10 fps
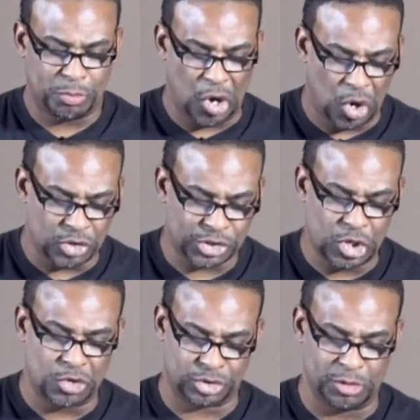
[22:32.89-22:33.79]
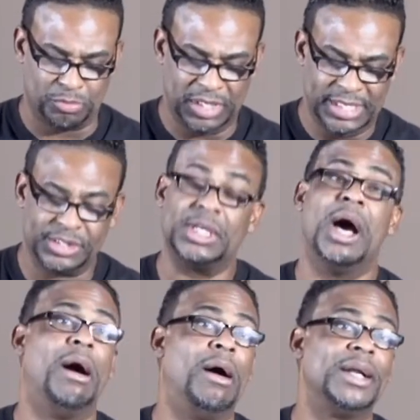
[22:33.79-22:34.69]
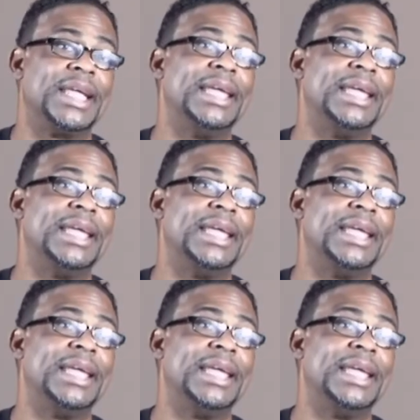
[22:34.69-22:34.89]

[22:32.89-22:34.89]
Paul sought to please God